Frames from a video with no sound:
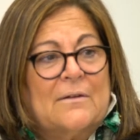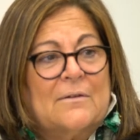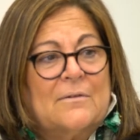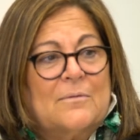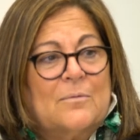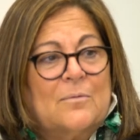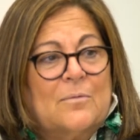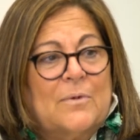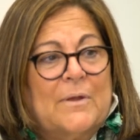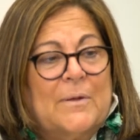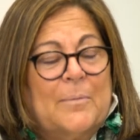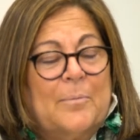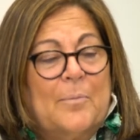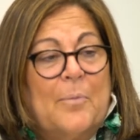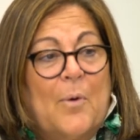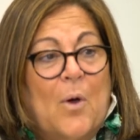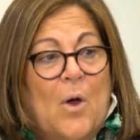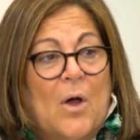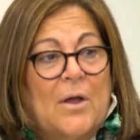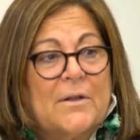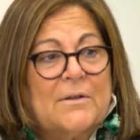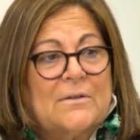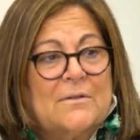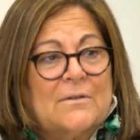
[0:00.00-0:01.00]
we
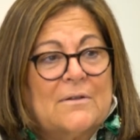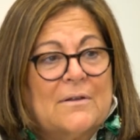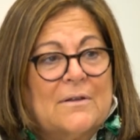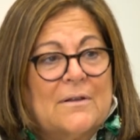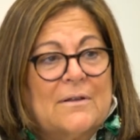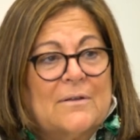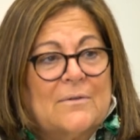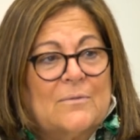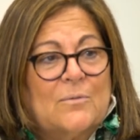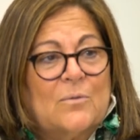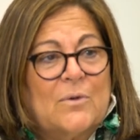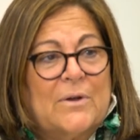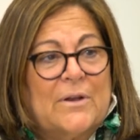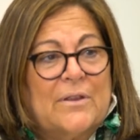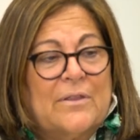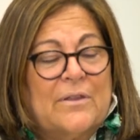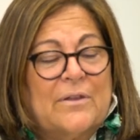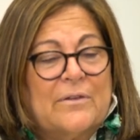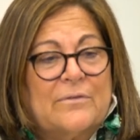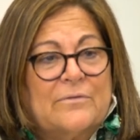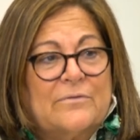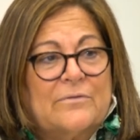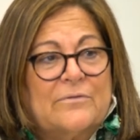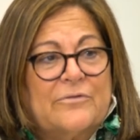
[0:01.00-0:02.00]
bought one of
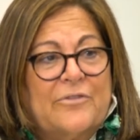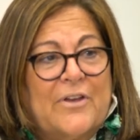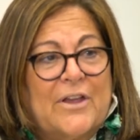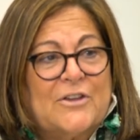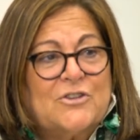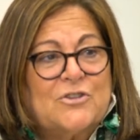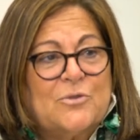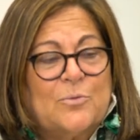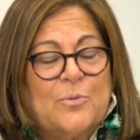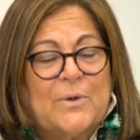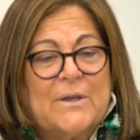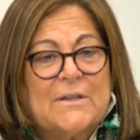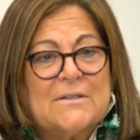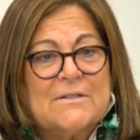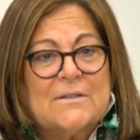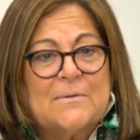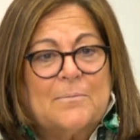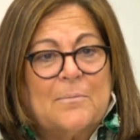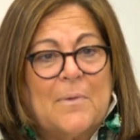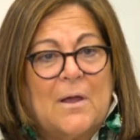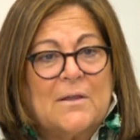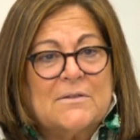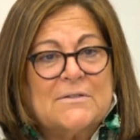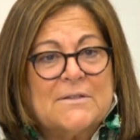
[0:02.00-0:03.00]
the fashion weeks
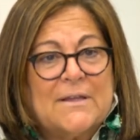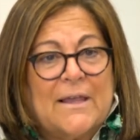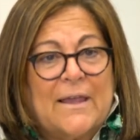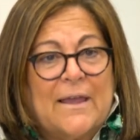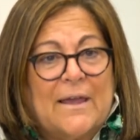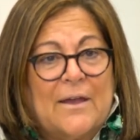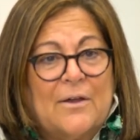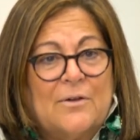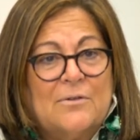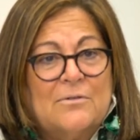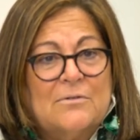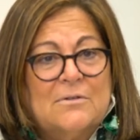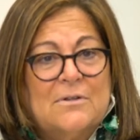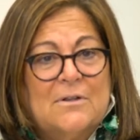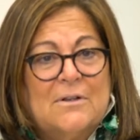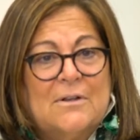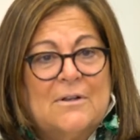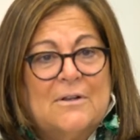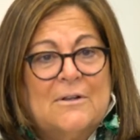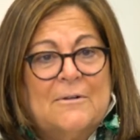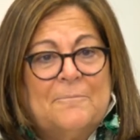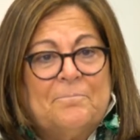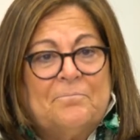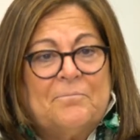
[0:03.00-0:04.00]
in Moscow,
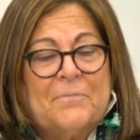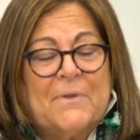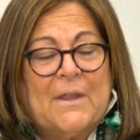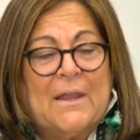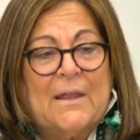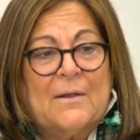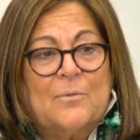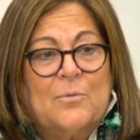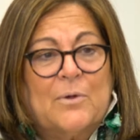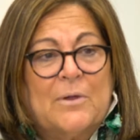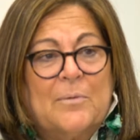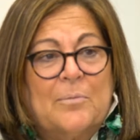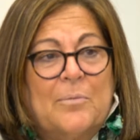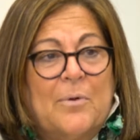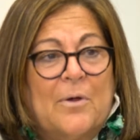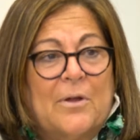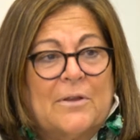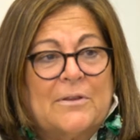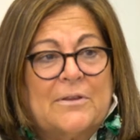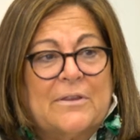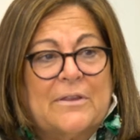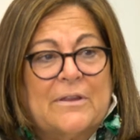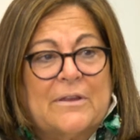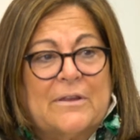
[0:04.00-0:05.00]
and we
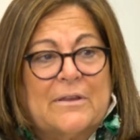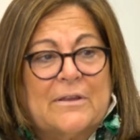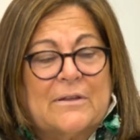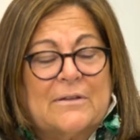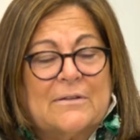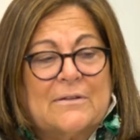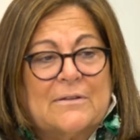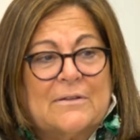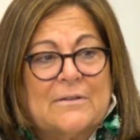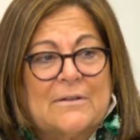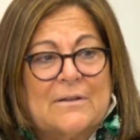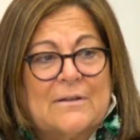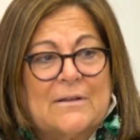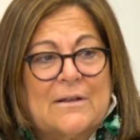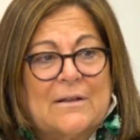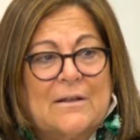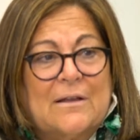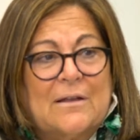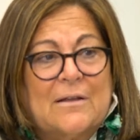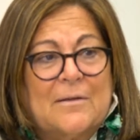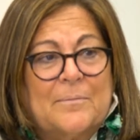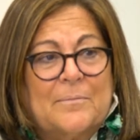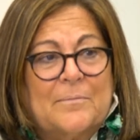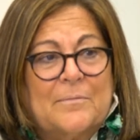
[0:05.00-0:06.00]
bought the
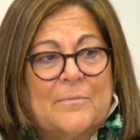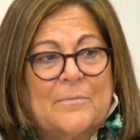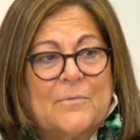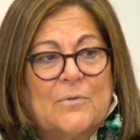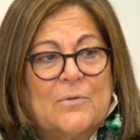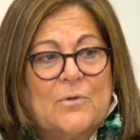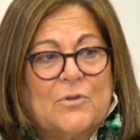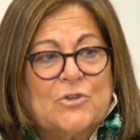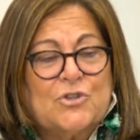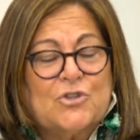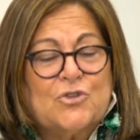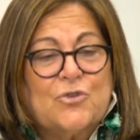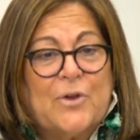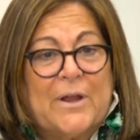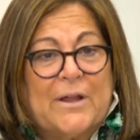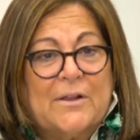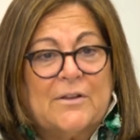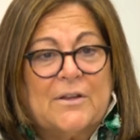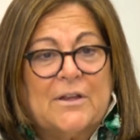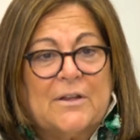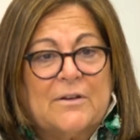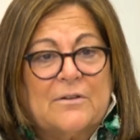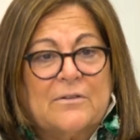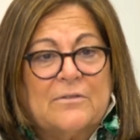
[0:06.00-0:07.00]

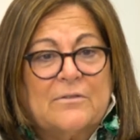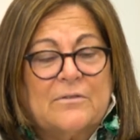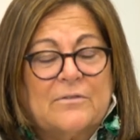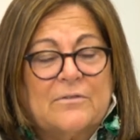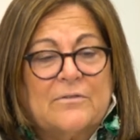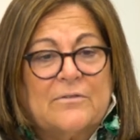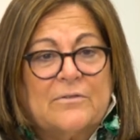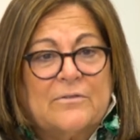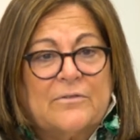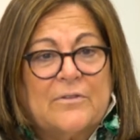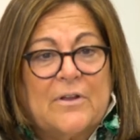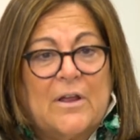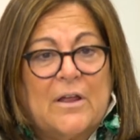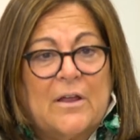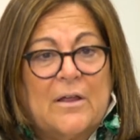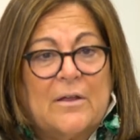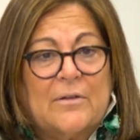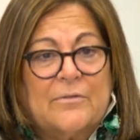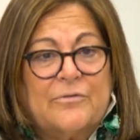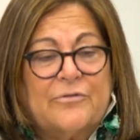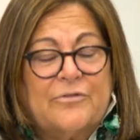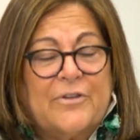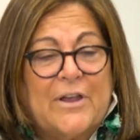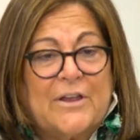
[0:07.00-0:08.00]
Australian
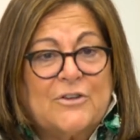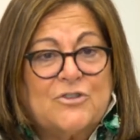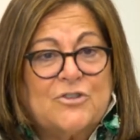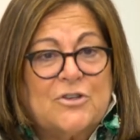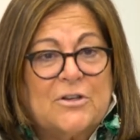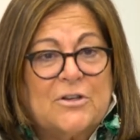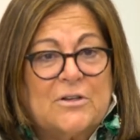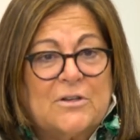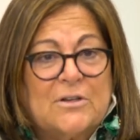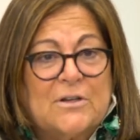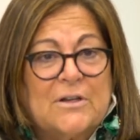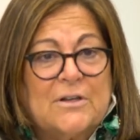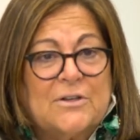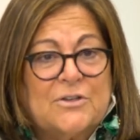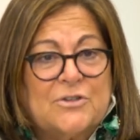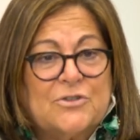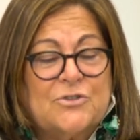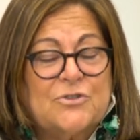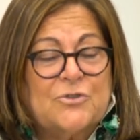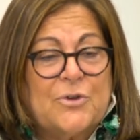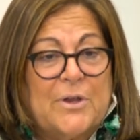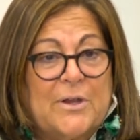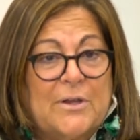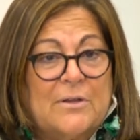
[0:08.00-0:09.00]
fashion
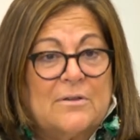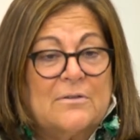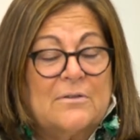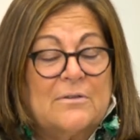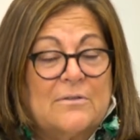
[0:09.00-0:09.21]
industry